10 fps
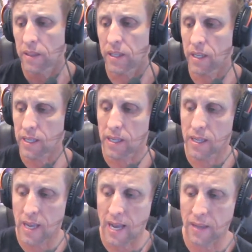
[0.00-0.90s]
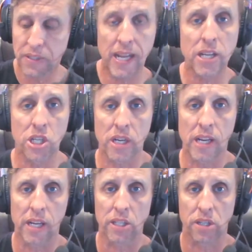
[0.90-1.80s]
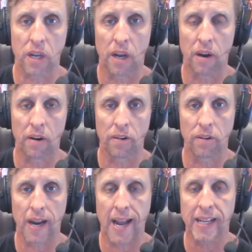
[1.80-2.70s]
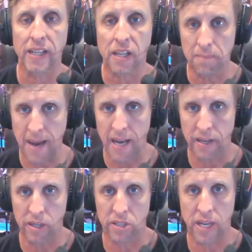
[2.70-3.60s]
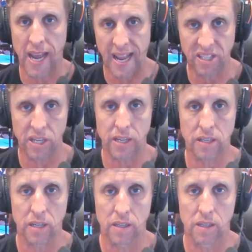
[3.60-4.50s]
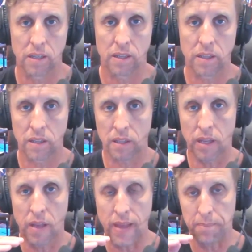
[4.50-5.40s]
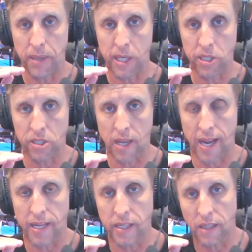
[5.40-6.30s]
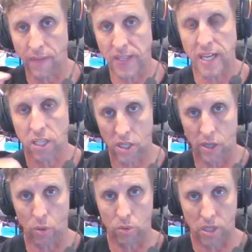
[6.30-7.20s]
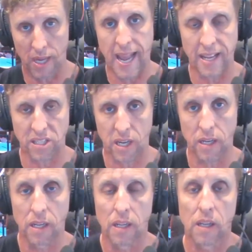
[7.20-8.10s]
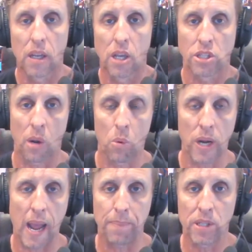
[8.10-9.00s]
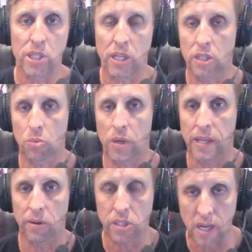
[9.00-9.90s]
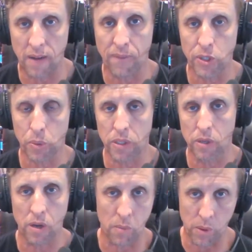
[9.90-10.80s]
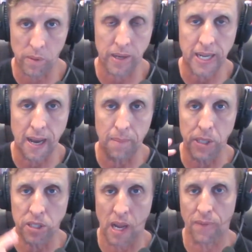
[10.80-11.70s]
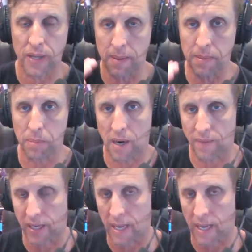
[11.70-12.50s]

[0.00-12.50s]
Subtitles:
The engineers are a commander's asset, and that means a lieutenant colonel's asset. So what happens is when there is an infantry unit, and we're in companies, Alpha Company, Bravo